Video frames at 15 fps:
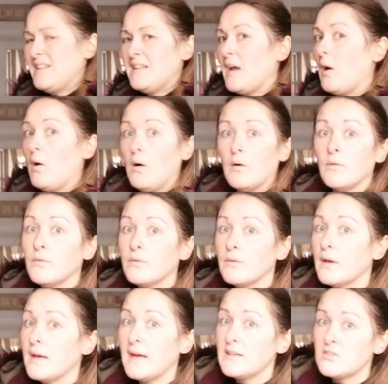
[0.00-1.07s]
And they are,
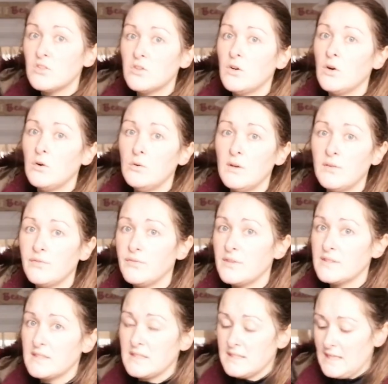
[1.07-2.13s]
I don't know if
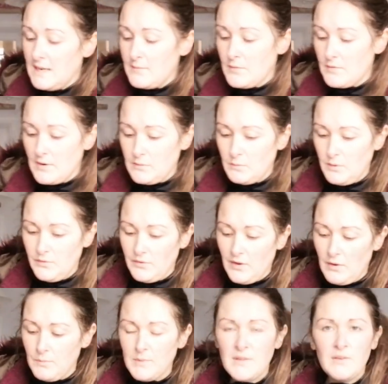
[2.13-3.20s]
it's the same around with
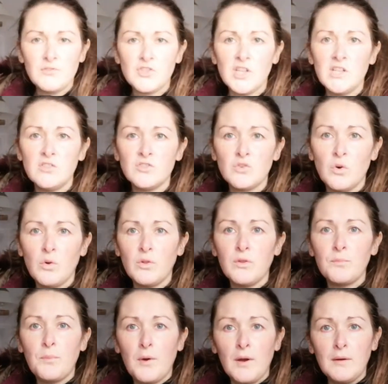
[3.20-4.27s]
you, but they've changed
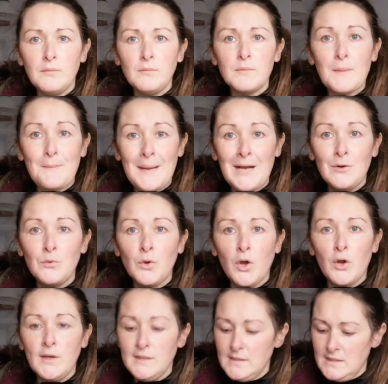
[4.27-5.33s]
all the
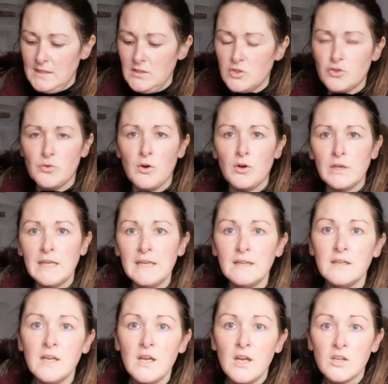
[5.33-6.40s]
pound coins in the
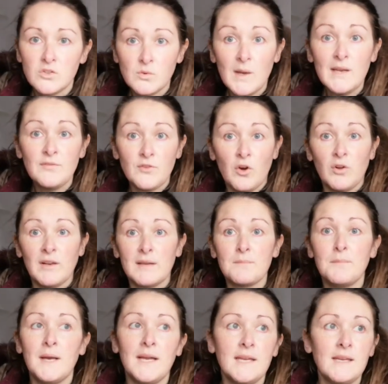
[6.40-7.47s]
trolley. So I got